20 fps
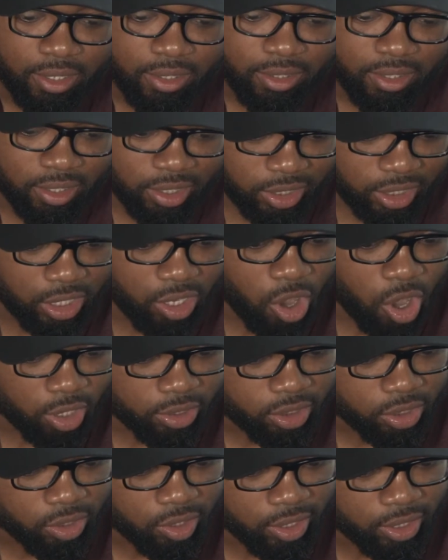The
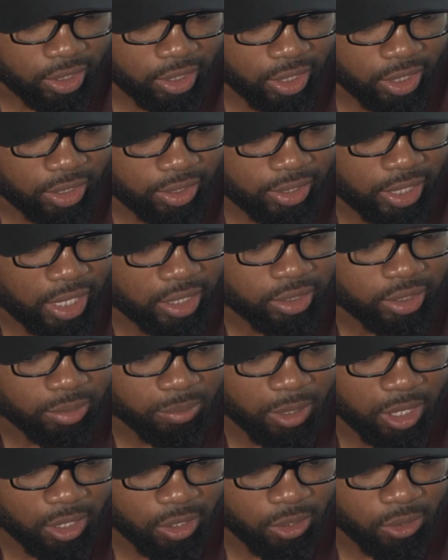Seahawks are going to get
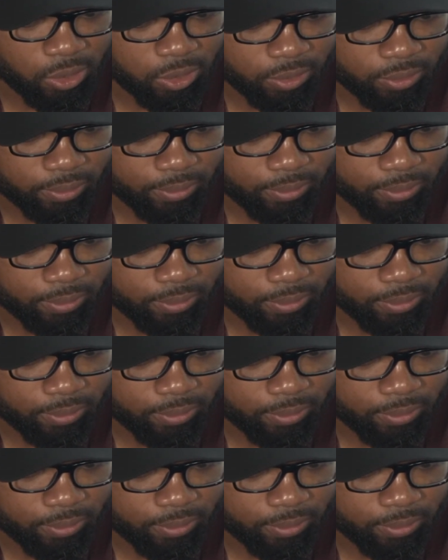Taysom Hill,